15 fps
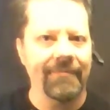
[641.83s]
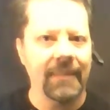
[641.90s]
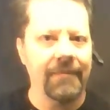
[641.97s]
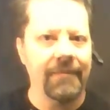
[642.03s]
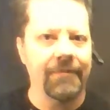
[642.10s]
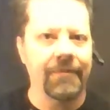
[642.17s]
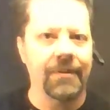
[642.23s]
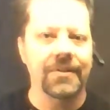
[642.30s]

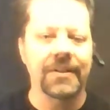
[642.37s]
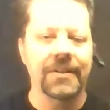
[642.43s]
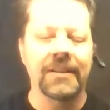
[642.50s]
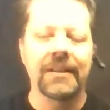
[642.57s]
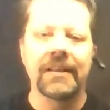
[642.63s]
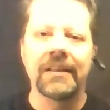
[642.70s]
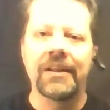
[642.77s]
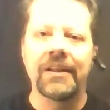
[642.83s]
First,
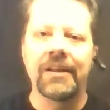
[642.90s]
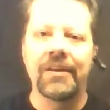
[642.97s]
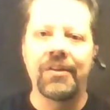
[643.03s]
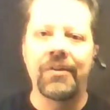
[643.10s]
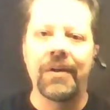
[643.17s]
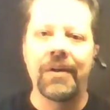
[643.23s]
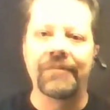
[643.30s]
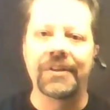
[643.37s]
you
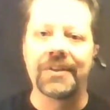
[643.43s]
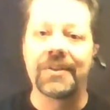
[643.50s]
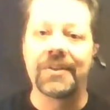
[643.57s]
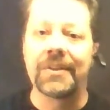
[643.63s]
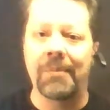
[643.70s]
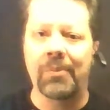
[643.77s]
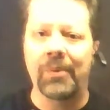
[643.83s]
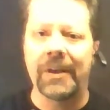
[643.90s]
have to
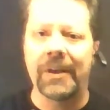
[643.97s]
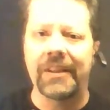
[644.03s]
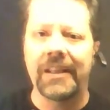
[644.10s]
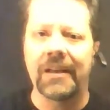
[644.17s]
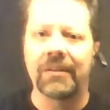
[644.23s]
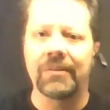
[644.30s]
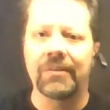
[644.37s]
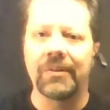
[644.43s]
separate the
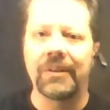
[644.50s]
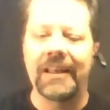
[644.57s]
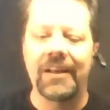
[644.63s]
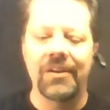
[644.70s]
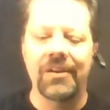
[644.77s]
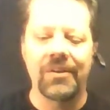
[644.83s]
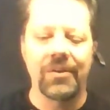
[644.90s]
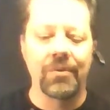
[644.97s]
integral
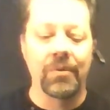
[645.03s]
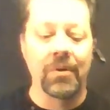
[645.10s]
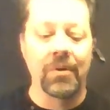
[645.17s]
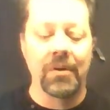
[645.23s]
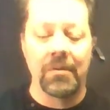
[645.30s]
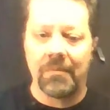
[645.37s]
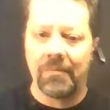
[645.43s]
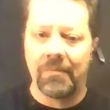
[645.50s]
into
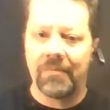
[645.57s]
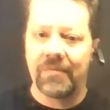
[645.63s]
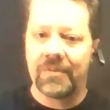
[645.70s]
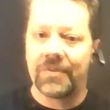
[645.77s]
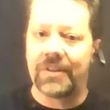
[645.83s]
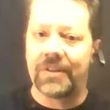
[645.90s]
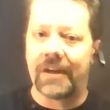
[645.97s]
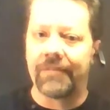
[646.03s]

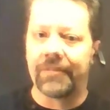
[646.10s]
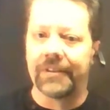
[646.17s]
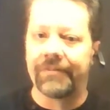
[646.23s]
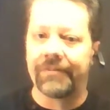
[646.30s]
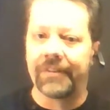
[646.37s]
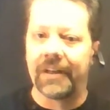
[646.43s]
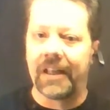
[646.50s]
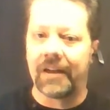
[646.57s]
several
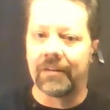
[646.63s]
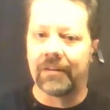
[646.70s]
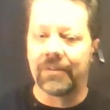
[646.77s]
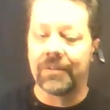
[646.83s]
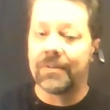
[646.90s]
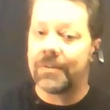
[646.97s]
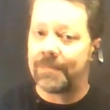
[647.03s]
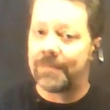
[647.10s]
different
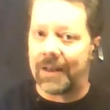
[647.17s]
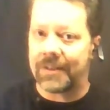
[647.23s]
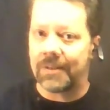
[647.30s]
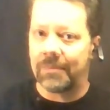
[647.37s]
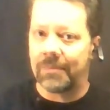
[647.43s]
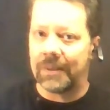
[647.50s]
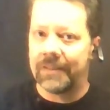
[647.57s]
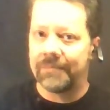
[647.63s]
integrals,
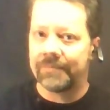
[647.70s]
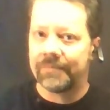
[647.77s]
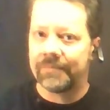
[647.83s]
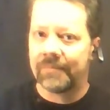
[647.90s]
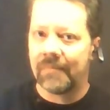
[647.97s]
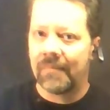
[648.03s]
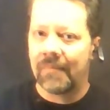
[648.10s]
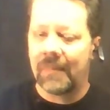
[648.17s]
possibly,
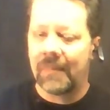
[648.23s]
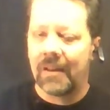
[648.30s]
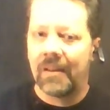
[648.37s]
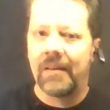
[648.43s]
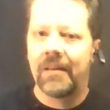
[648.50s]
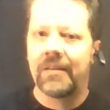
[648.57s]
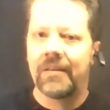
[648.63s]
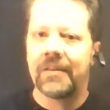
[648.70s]

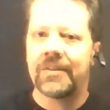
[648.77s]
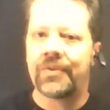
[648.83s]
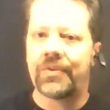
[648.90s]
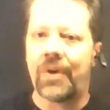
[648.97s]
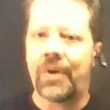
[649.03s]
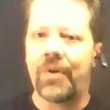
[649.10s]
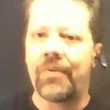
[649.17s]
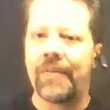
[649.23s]

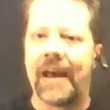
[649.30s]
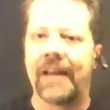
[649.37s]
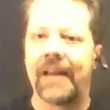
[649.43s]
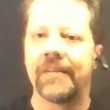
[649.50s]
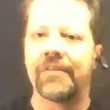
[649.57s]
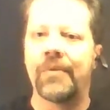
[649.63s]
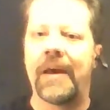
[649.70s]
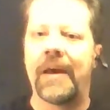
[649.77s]
so that
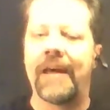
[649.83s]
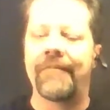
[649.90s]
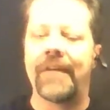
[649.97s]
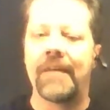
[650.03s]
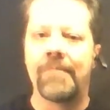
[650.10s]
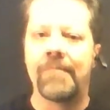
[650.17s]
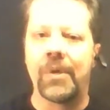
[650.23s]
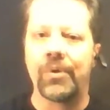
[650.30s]
you have at
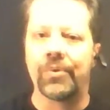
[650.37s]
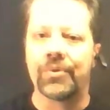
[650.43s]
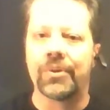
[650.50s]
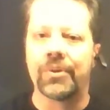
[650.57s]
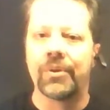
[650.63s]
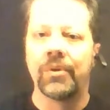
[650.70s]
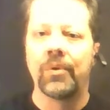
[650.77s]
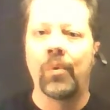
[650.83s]
most
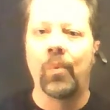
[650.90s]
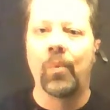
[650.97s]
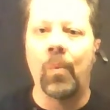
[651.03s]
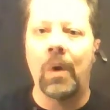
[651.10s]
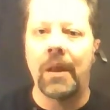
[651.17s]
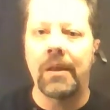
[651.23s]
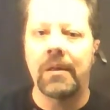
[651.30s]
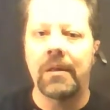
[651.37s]

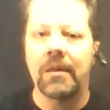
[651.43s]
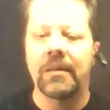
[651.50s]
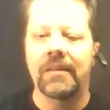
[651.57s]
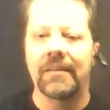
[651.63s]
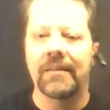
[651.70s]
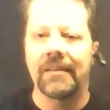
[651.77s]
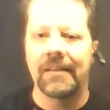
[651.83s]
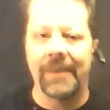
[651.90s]
one
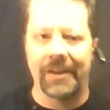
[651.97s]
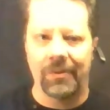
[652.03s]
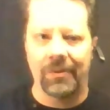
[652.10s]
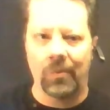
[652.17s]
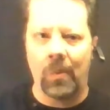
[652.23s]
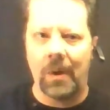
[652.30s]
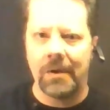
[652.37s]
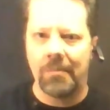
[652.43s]
limit,
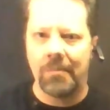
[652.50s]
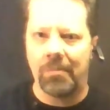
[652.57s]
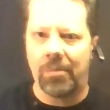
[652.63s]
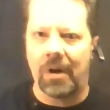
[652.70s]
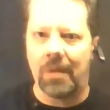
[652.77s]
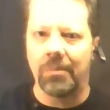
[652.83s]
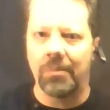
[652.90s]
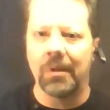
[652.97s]
one
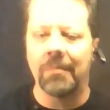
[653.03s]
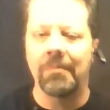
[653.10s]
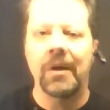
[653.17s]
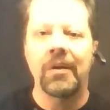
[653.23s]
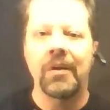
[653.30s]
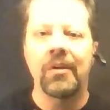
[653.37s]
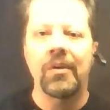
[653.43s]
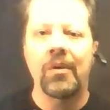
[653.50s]
problem
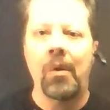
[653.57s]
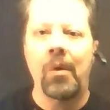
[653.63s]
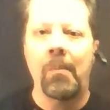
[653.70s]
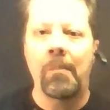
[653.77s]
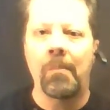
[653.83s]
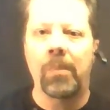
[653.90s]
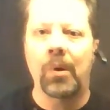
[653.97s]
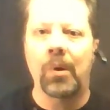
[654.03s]

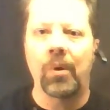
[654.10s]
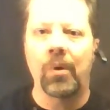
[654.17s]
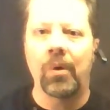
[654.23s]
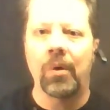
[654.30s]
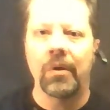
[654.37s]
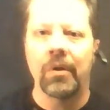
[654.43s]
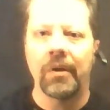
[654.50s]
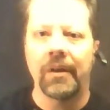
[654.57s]
per
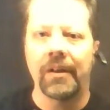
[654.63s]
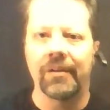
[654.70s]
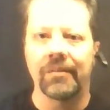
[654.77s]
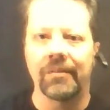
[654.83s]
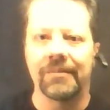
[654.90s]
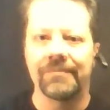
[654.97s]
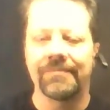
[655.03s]
integral.